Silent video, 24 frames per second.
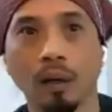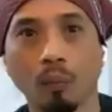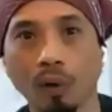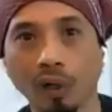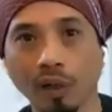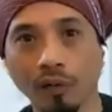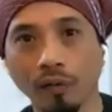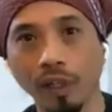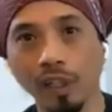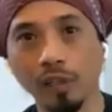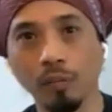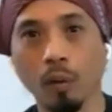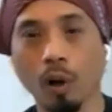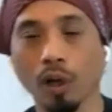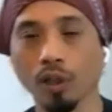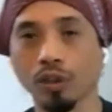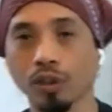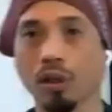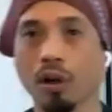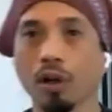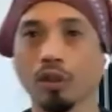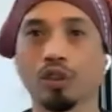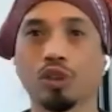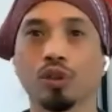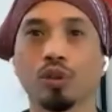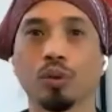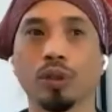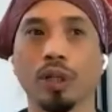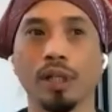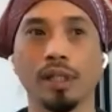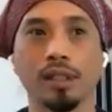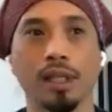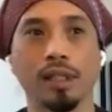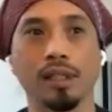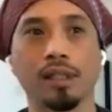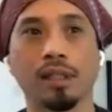One of his martial arts
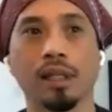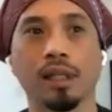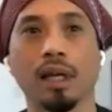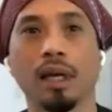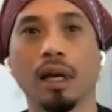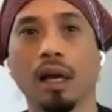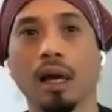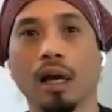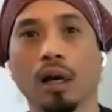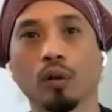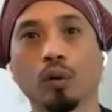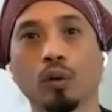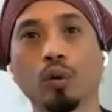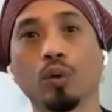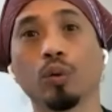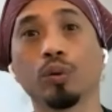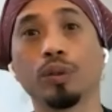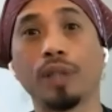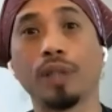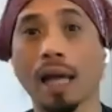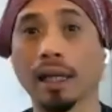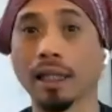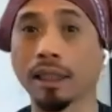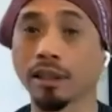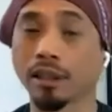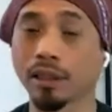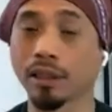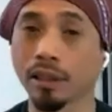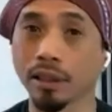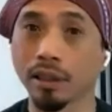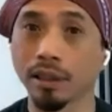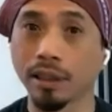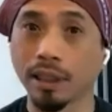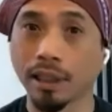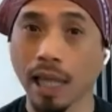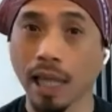students is Guru Danny
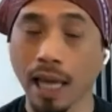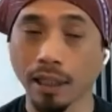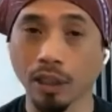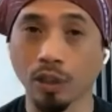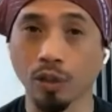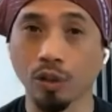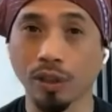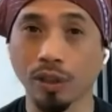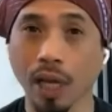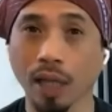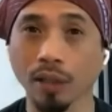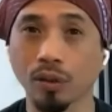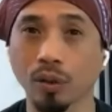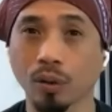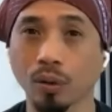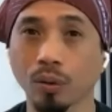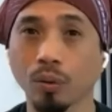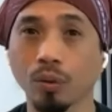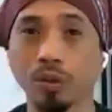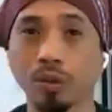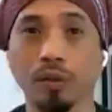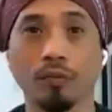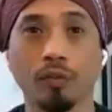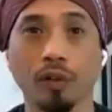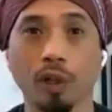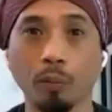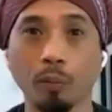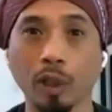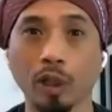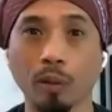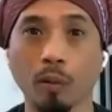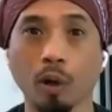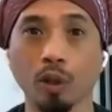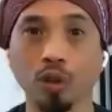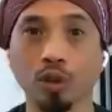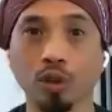Nosanto, who's a
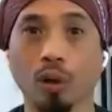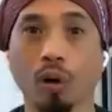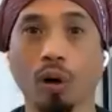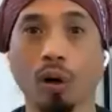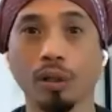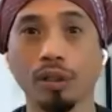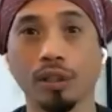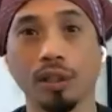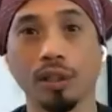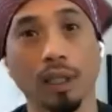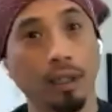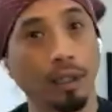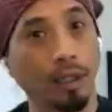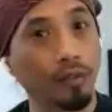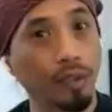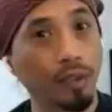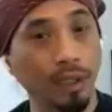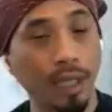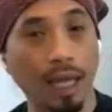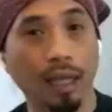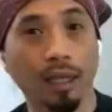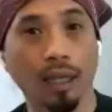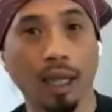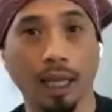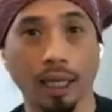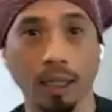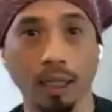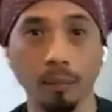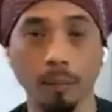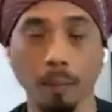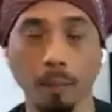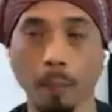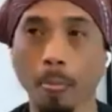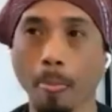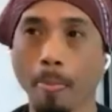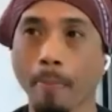Filipino martial artist that lives in LA.
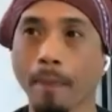